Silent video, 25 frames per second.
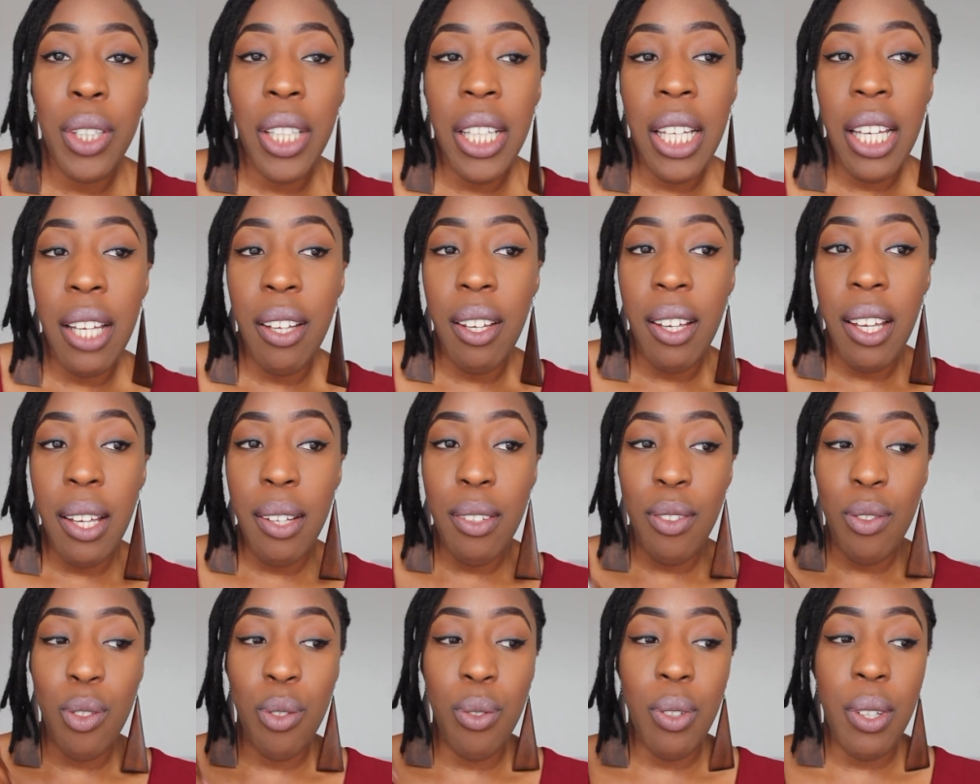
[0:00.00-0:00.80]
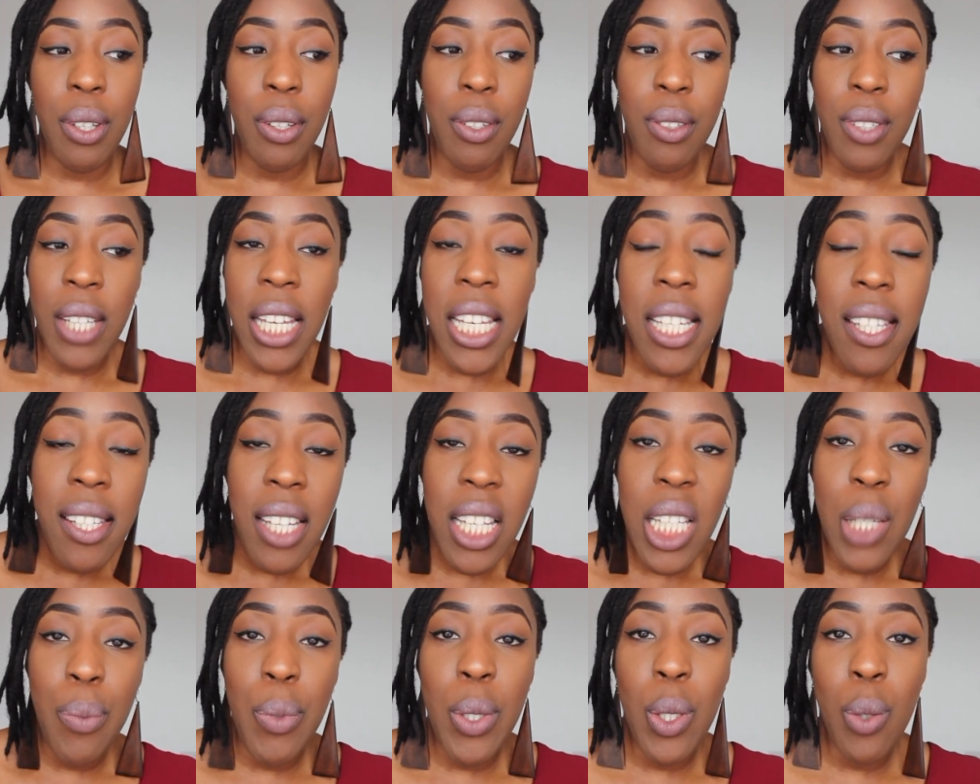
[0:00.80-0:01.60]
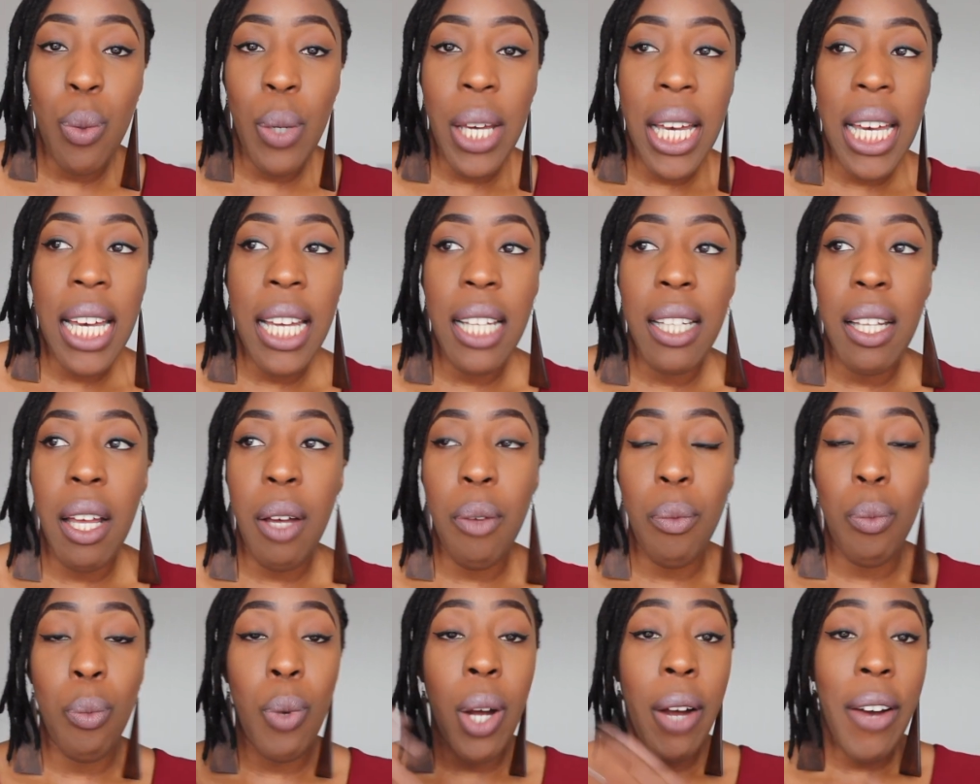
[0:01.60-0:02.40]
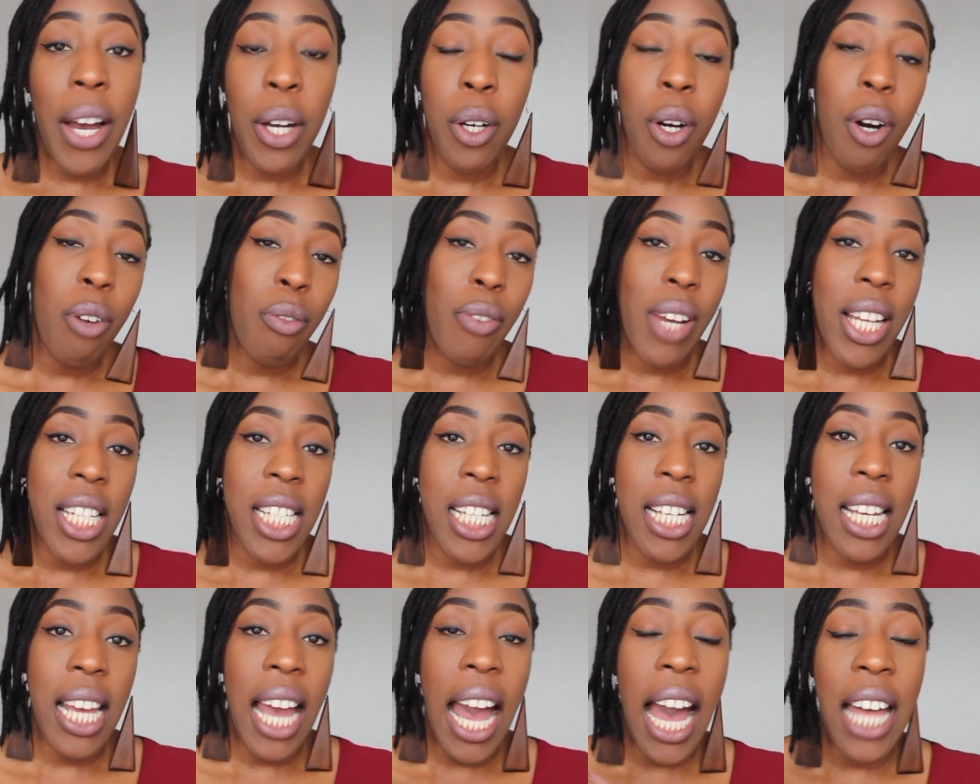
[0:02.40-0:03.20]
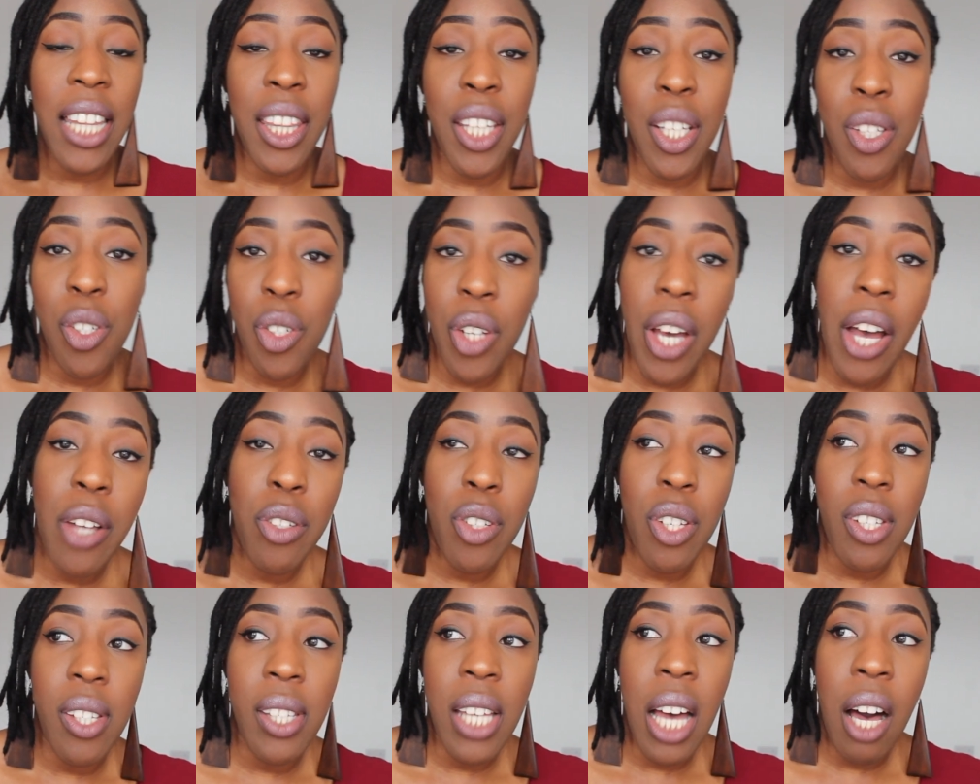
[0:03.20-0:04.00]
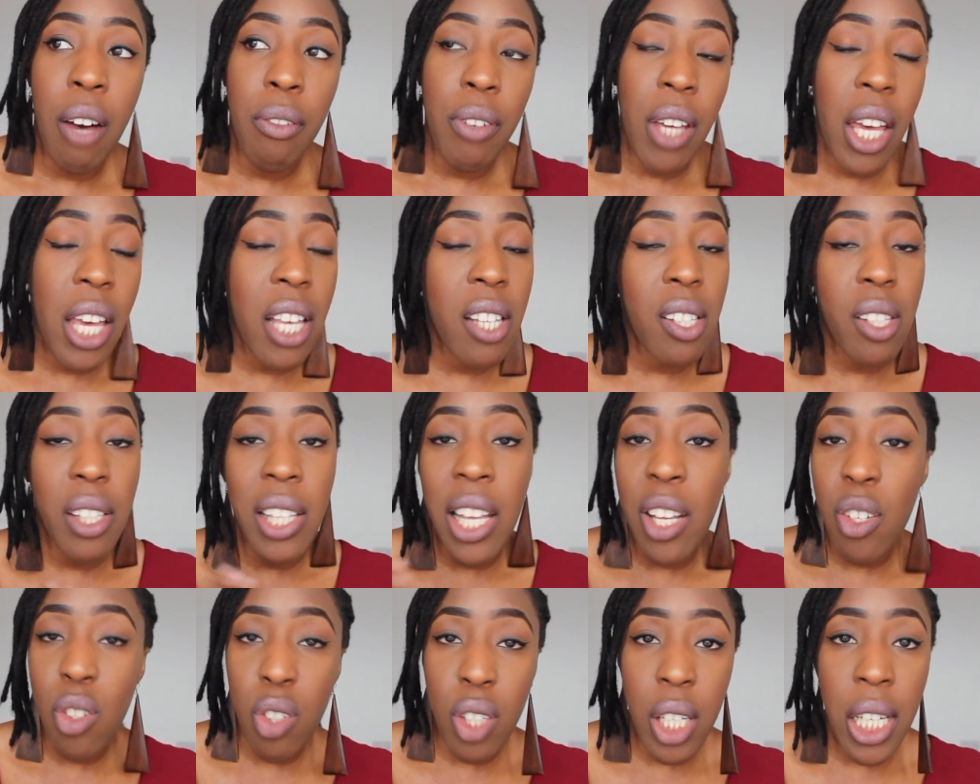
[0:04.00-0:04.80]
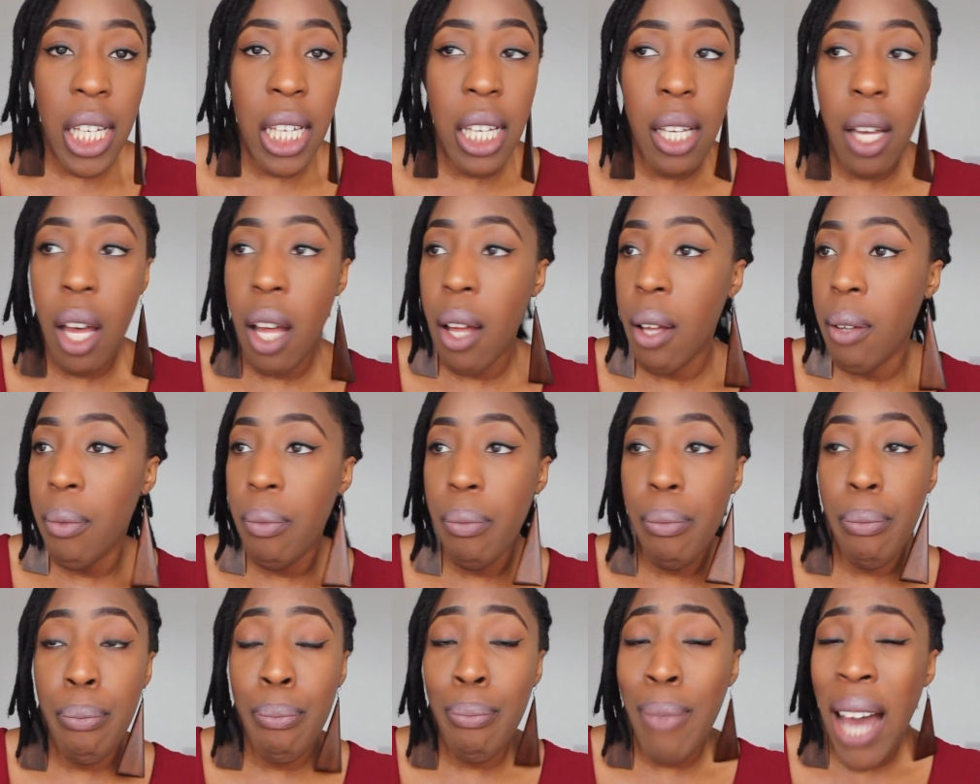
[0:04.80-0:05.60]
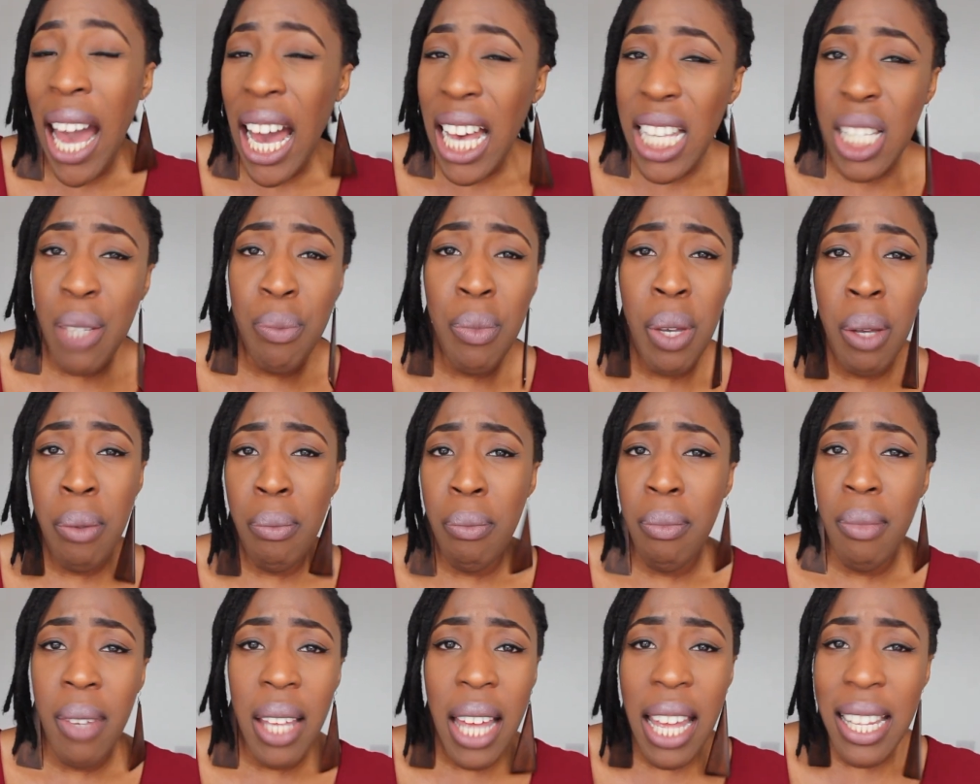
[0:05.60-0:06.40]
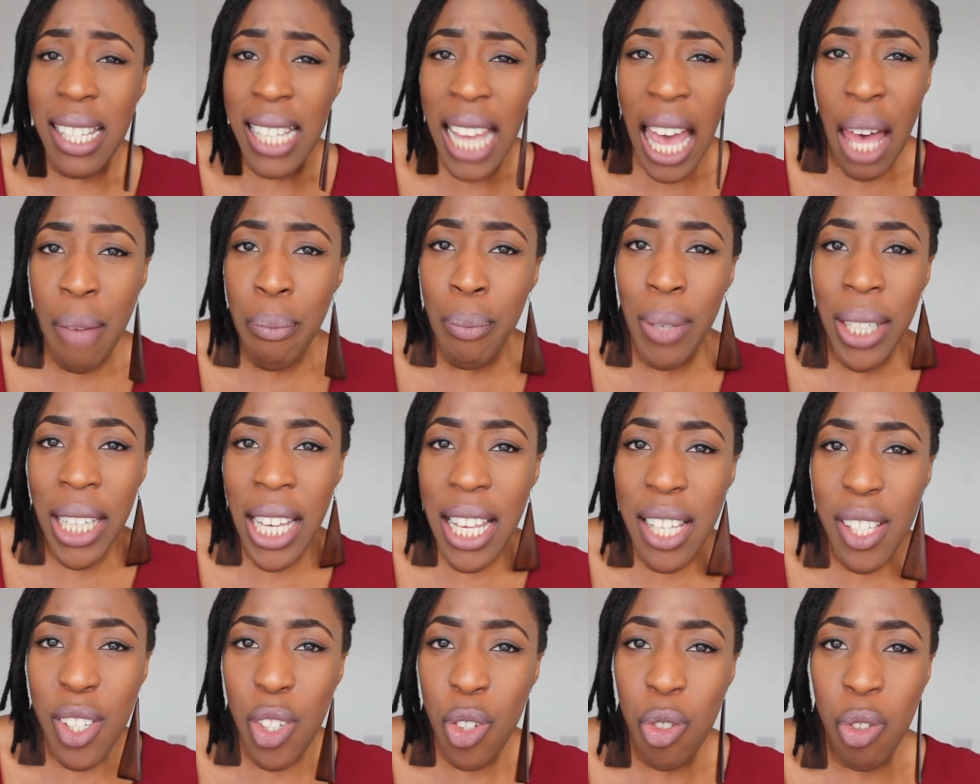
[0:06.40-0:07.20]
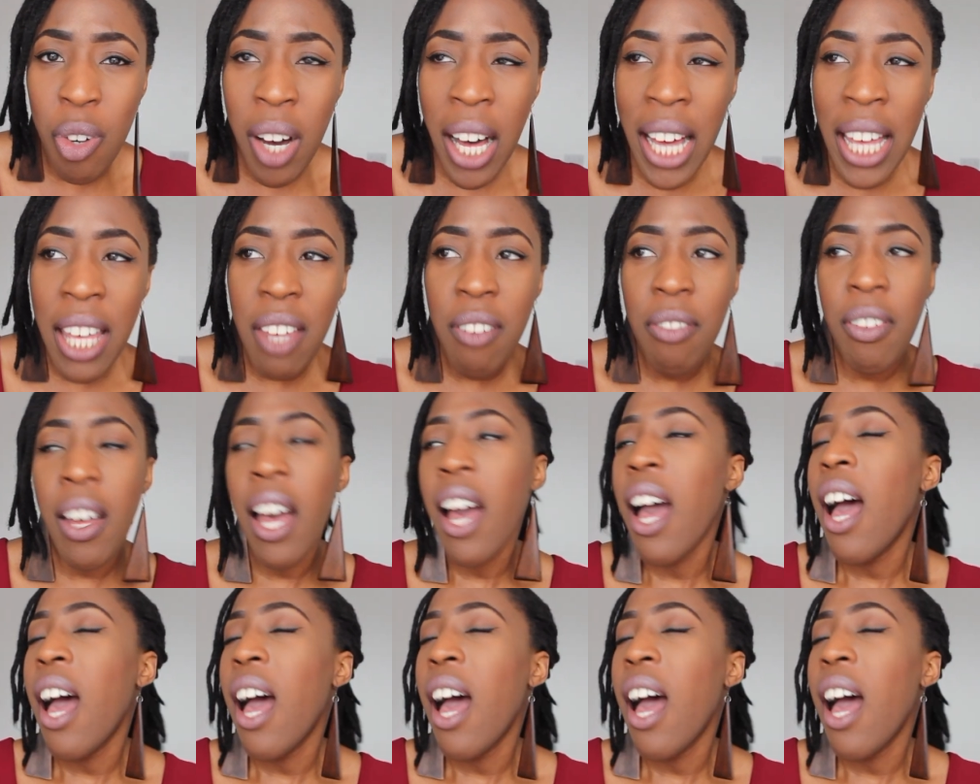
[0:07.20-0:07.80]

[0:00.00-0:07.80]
the distance between where I got ready and the church itself, it's literally maximum 10 minutes drive.